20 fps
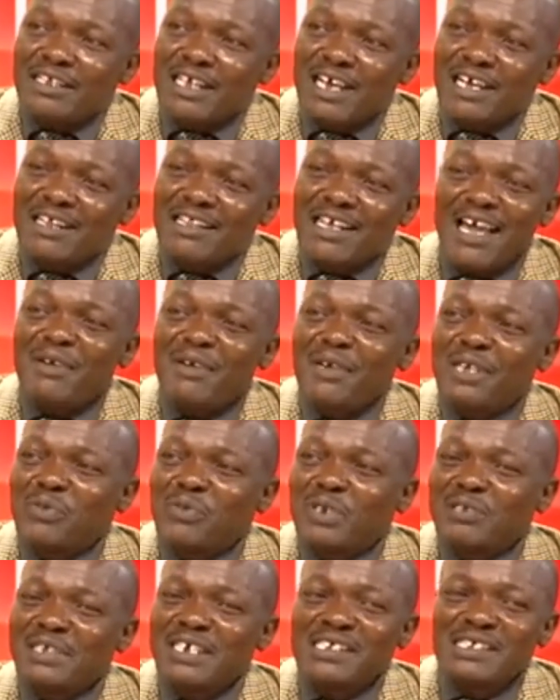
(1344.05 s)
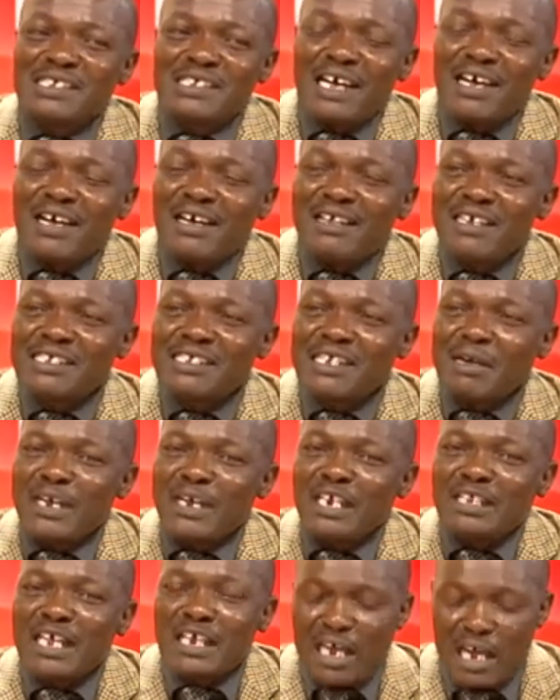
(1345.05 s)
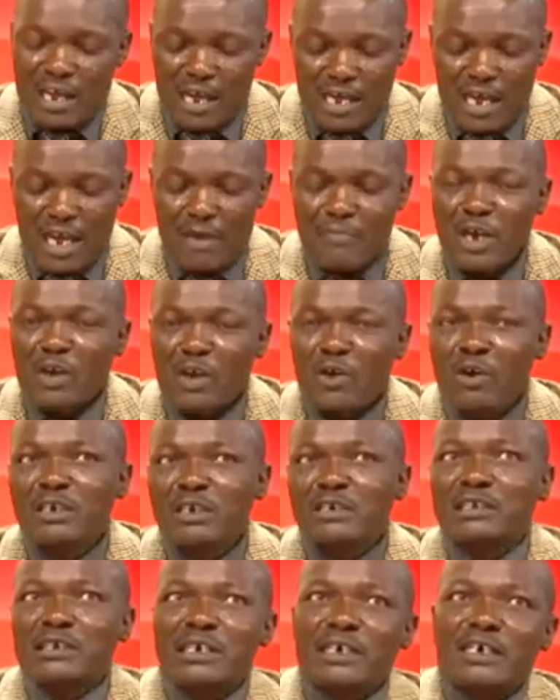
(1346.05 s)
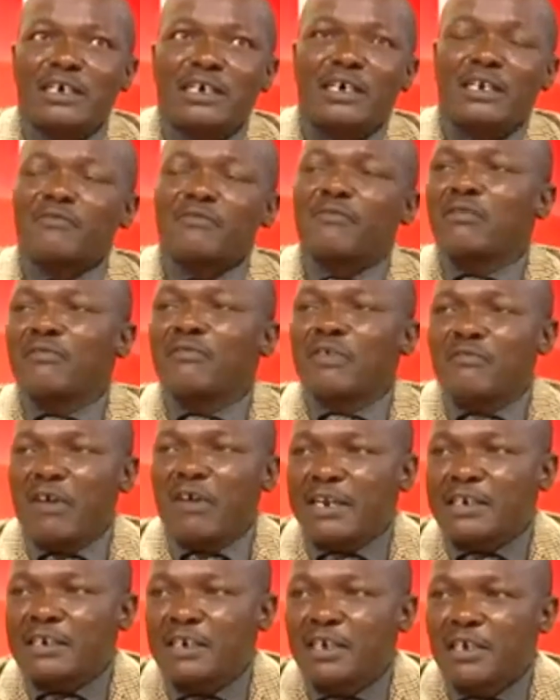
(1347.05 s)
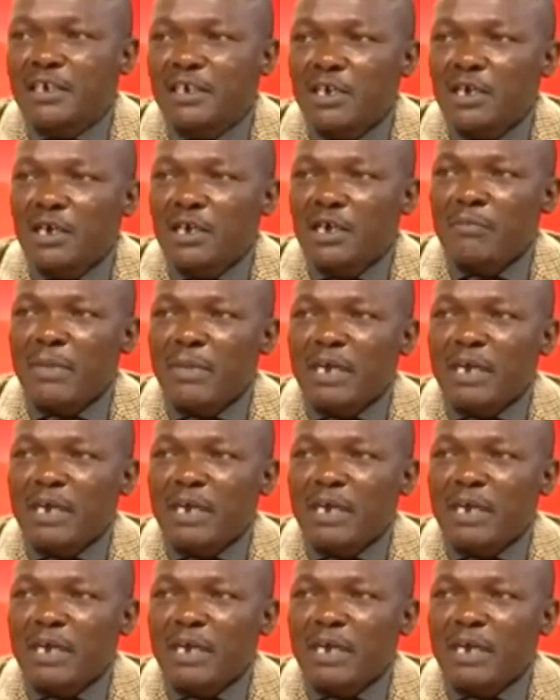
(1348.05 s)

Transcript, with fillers: They, they, it will. This is a, this is a money that I, I may call it a revolving fund. Okay.